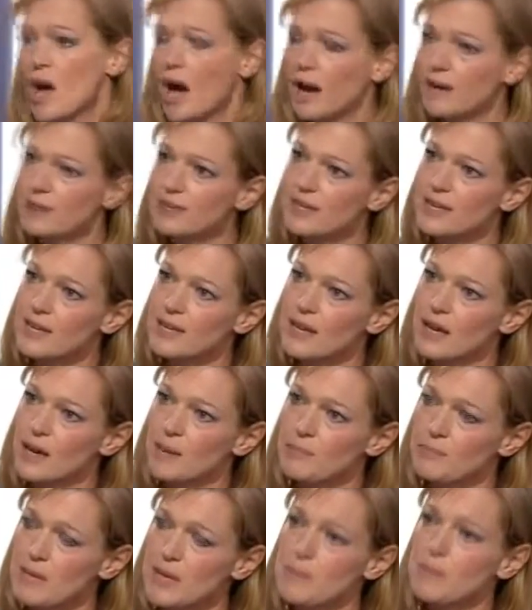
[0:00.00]
I think
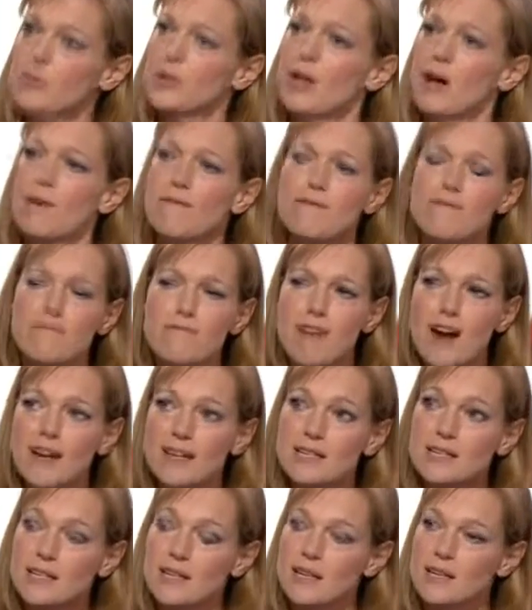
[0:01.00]
people are
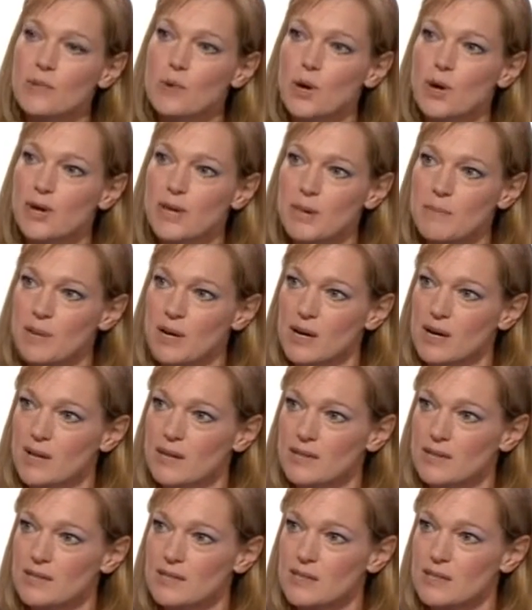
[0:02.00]
frantically working
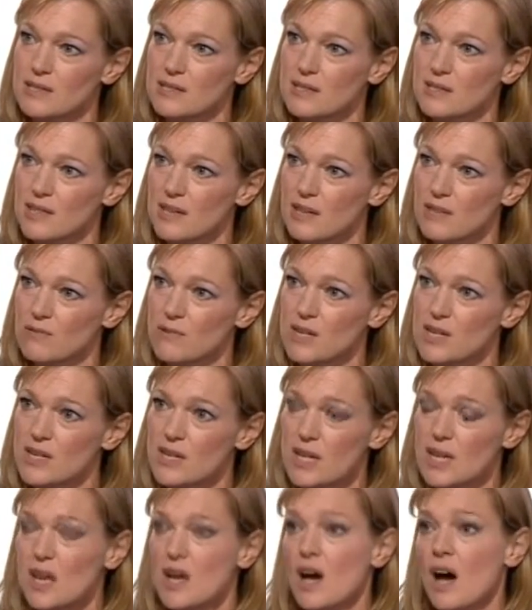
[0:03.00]
behind the scenes to get
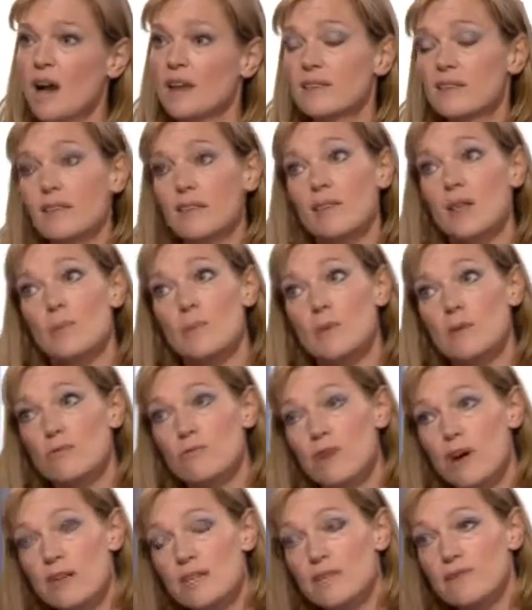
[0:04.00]
ready. I think they'll be
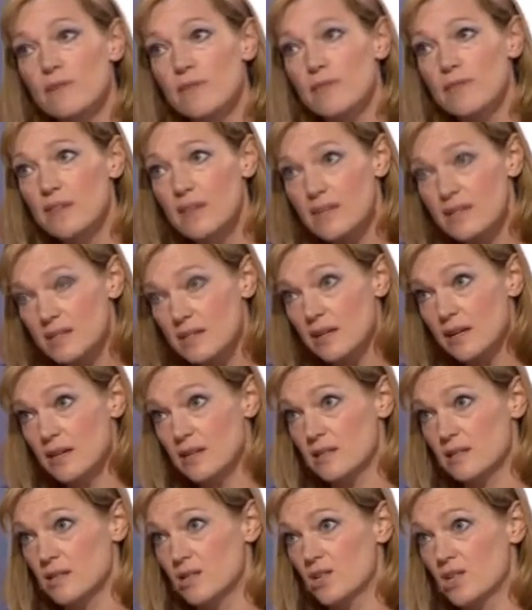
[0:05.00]
ready for this
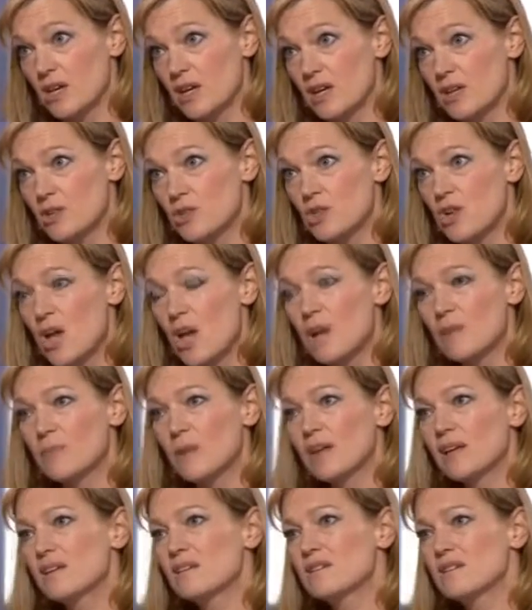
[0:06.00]
ISA change.
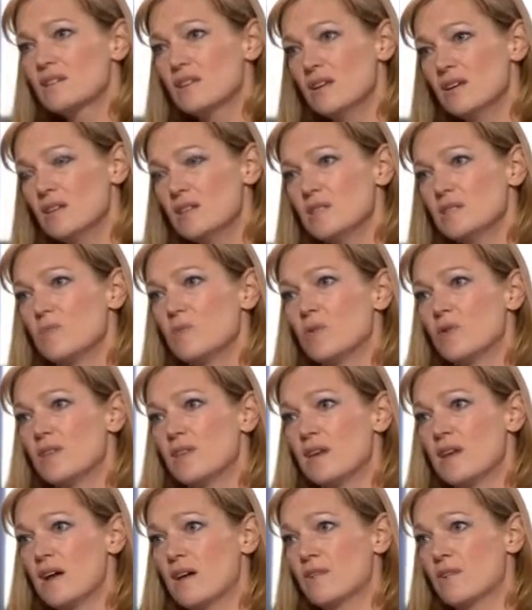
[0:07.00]
My concern is more in
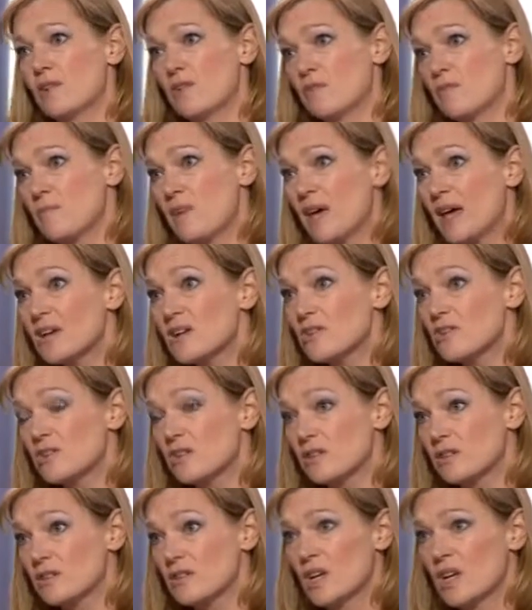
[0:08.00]
the area of
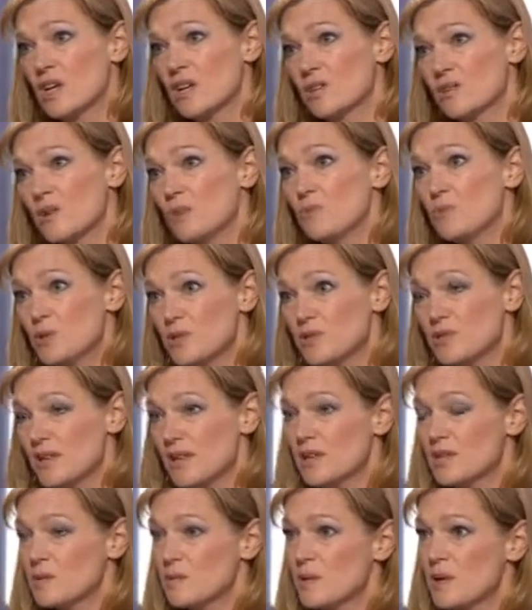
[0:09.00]
pensions. So I would
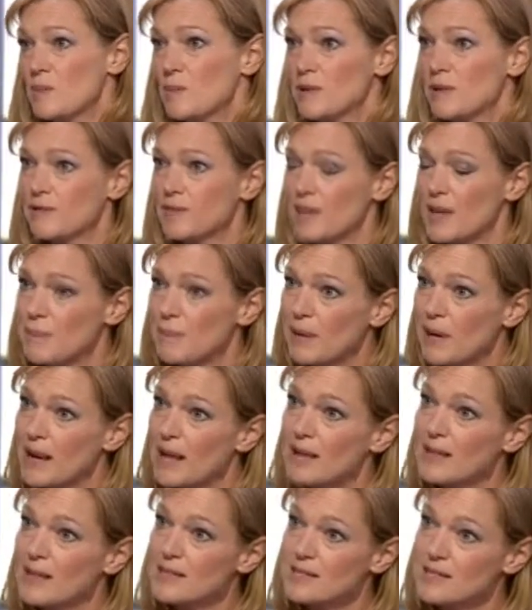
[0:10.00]
say to people, if they're
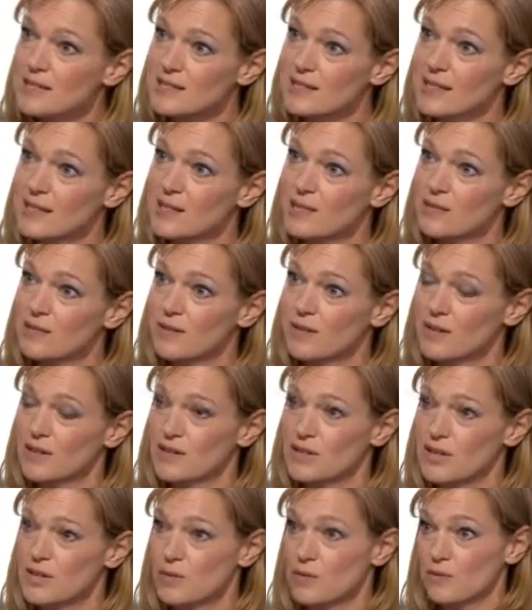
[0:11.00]
planning to take
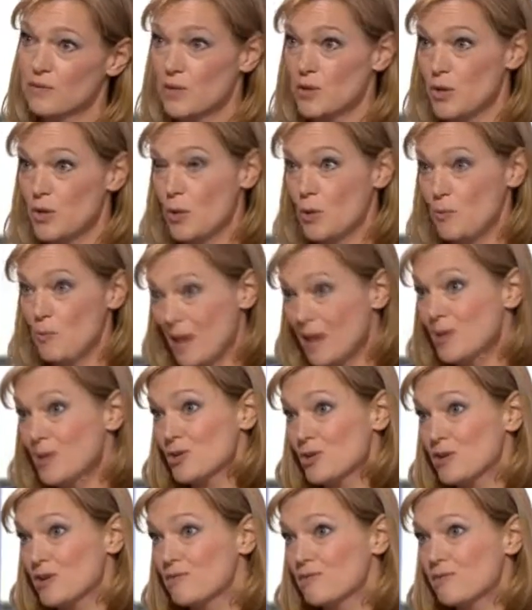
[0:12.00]
advantage of the new
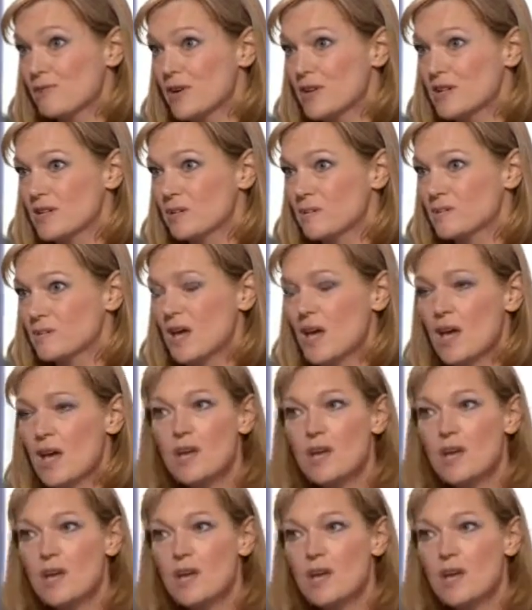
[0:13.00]
pension freedoms,